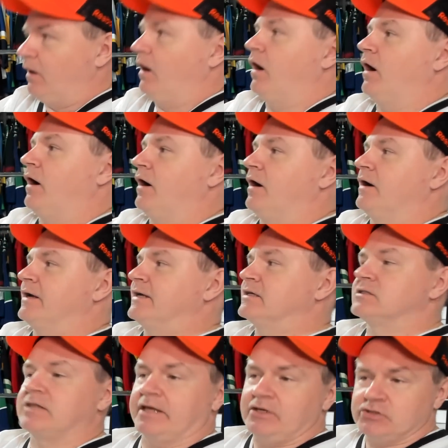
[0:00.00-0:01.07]
uh,
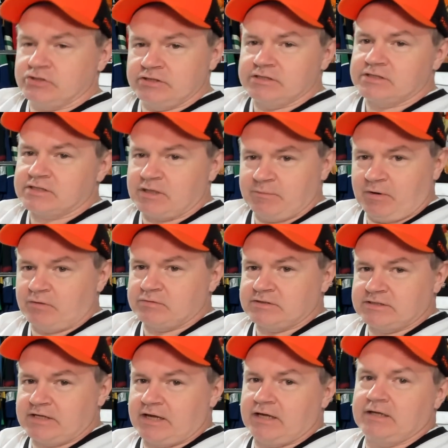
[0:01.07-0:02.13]
his agent has come out and
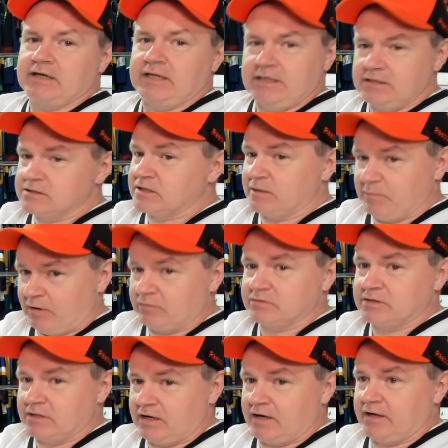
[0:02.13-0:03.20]
said, and he has come out and
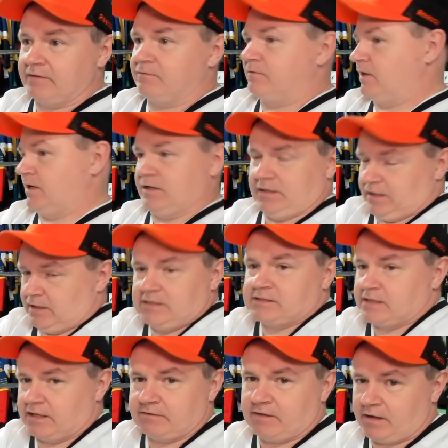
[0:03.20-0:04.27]
denied that he
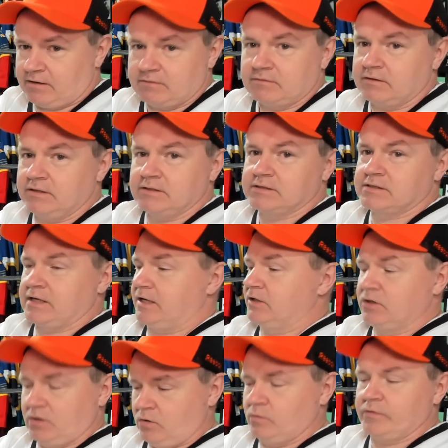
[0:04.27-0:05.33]
said that. He is saying
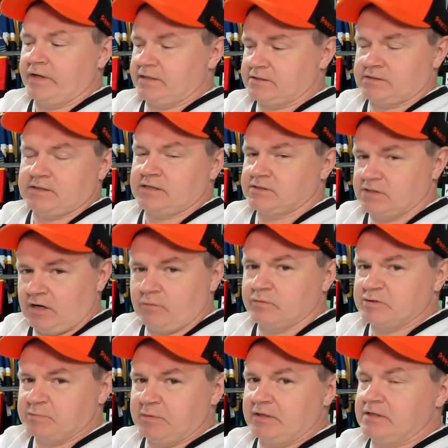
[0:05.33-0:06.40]
no, that's that's not
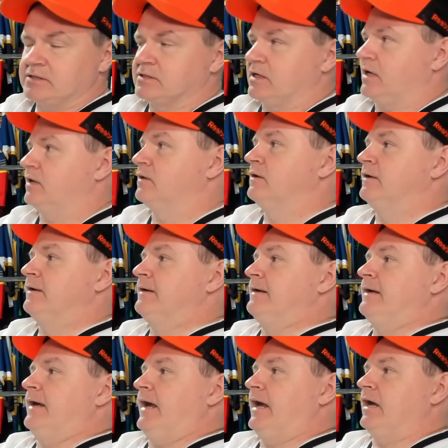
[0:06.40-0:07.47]
what's being said.
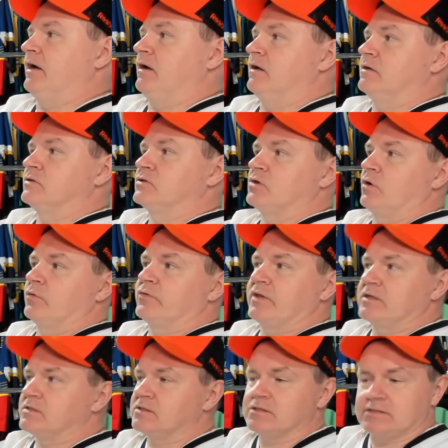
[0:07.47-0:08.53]
And so
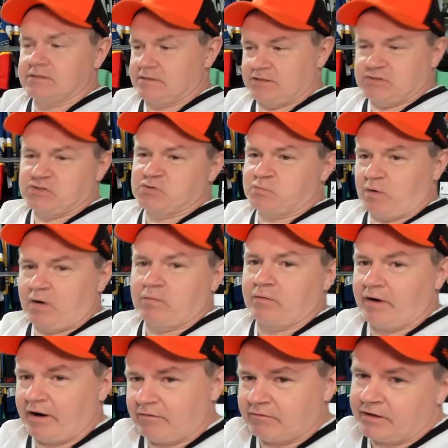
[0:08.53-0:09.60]
this is this is where
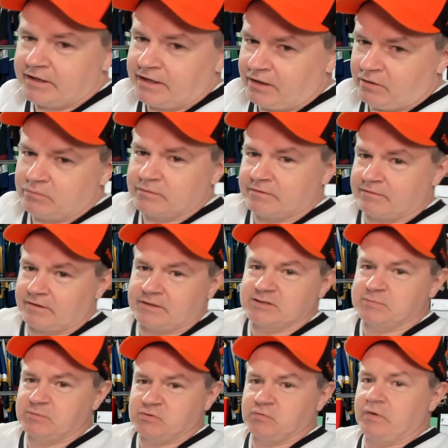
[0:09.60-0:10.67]
we're at right now with things
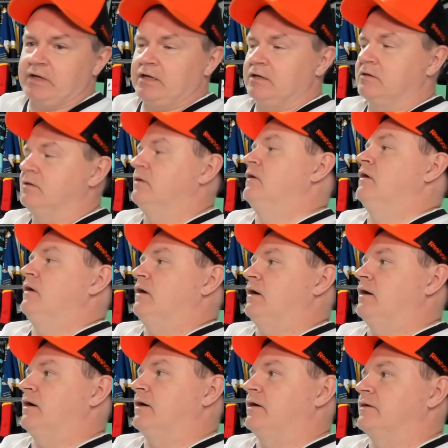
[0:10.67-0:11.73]
between
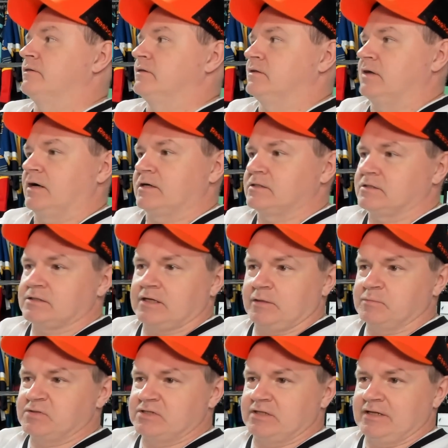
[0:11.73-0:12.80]
uh, the Ducks,
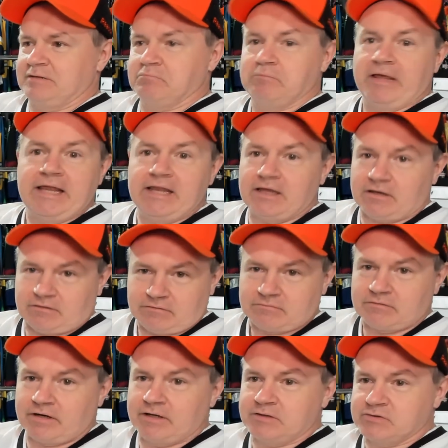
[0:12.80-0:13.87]
Gibson, and media,
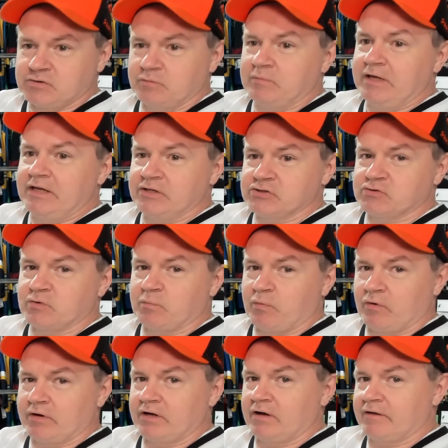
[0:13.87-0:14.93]
right? So media is
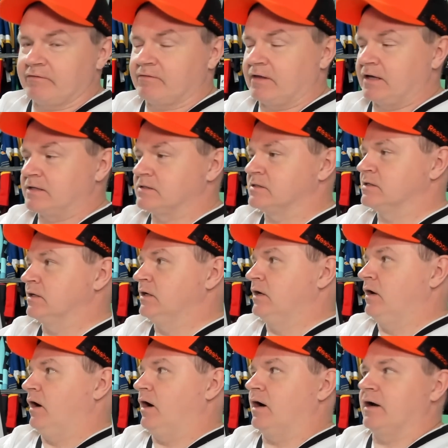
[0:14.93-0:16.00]
reporting on things,
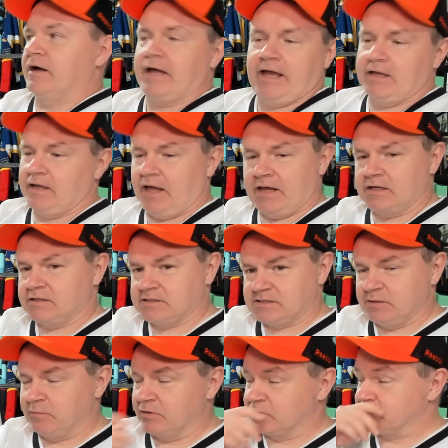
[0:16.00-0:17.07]
uh, and and it's
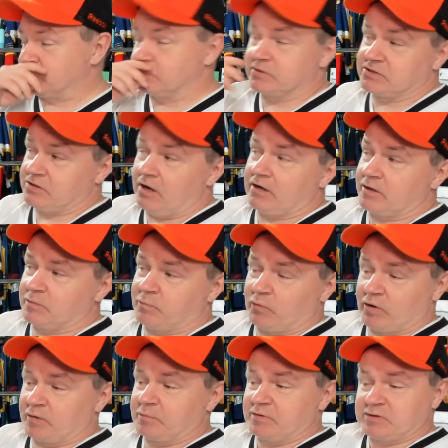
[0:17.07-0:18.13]
similar to it's not on the
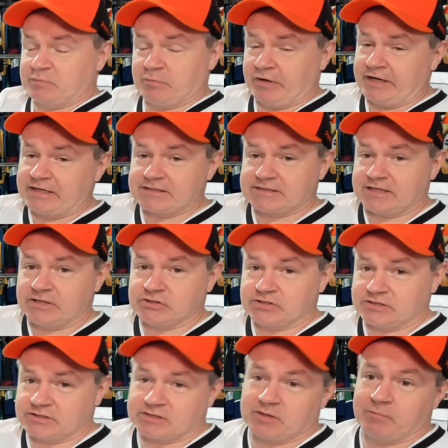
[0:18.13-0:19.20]
board, but DeBrincat's agent
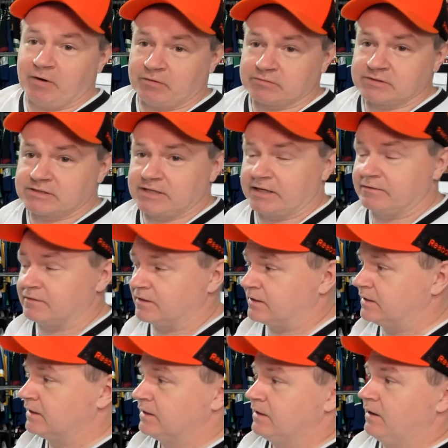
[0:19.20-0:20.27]
has come out and said
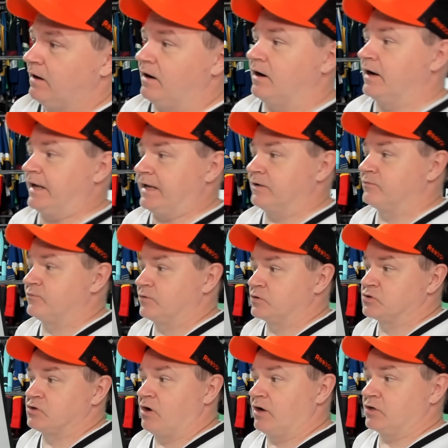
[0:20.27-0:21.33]
that uh, if
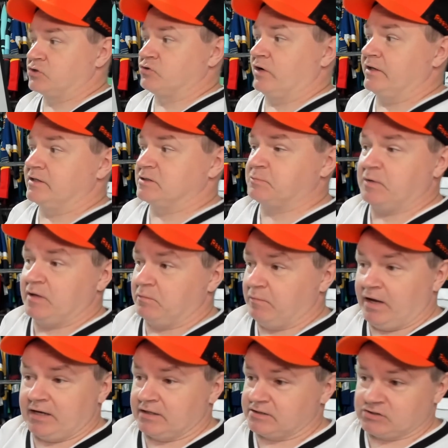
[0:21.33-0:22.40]
there's not a trade that's being
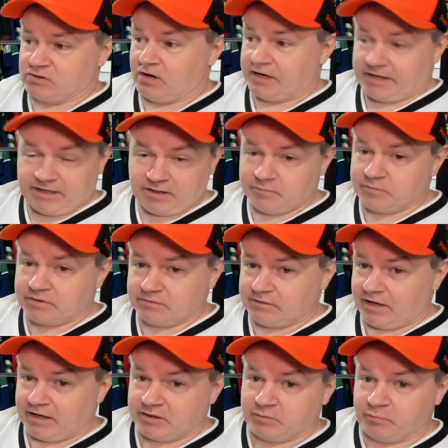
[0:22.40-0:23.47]
made, it's not him and
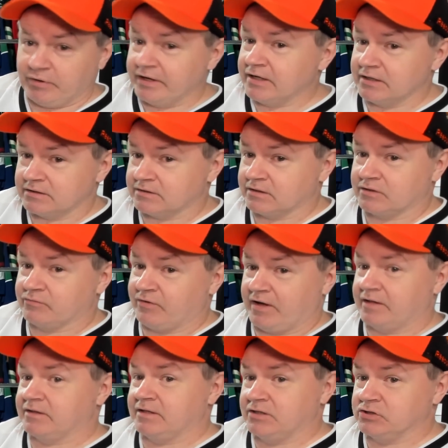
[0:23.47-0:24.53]
and DeBrincat that have
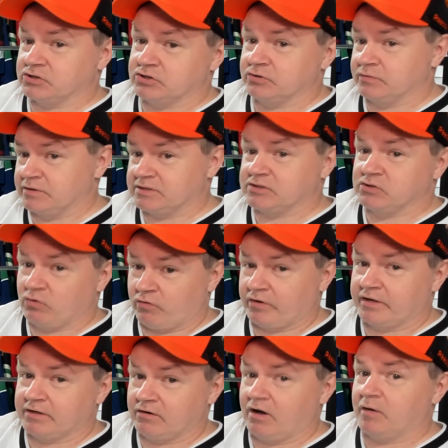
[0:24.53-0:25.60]
had the issue. It's
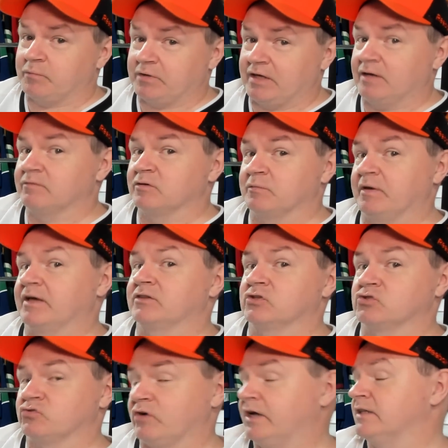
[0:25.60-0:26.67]
Dorion not being able to make the
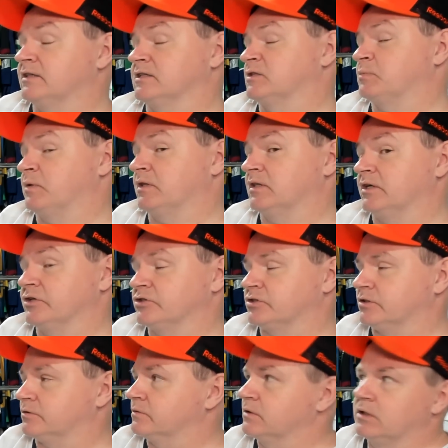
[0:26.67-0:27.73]
trade that's been the
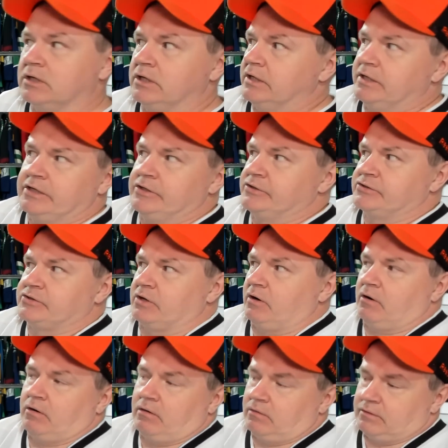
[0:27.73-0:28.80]
issue.
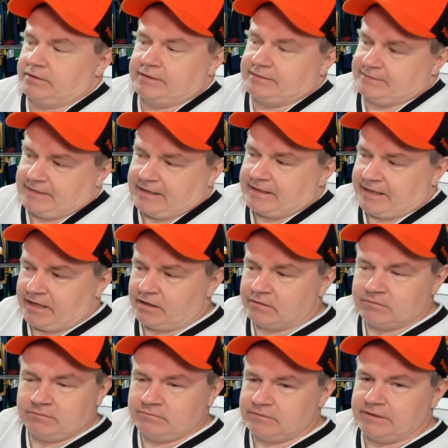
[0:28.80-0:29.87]
So
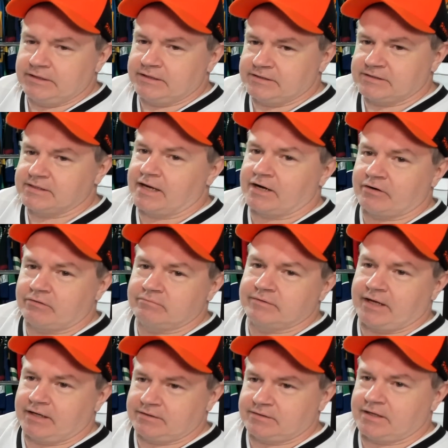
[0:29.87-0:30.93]
again, it is that
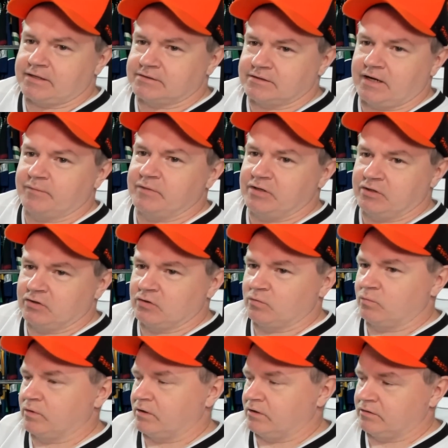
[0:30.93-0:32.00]
that that time of year
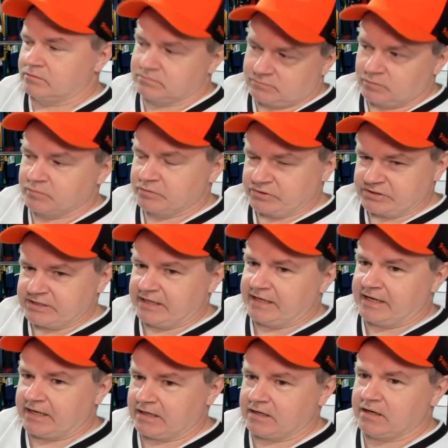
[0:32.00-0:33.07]
where rumors can
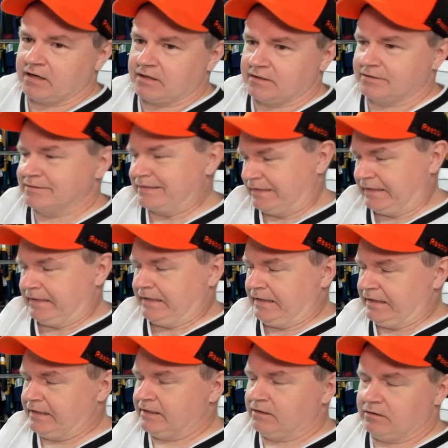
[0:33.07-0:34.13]
get kind of kind of
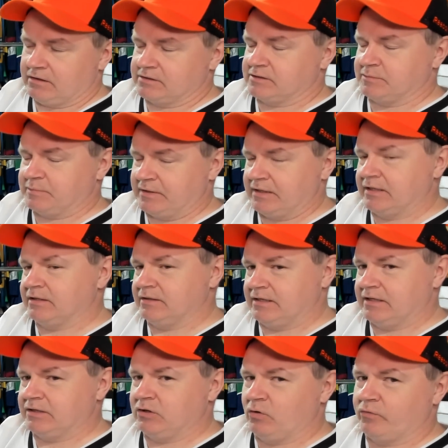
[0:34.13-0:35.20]
high, gossip can
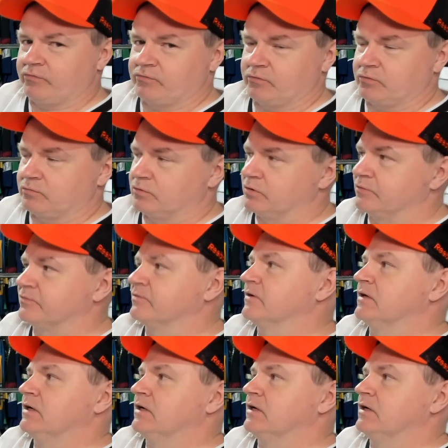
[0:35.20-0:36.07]
can go through the roof.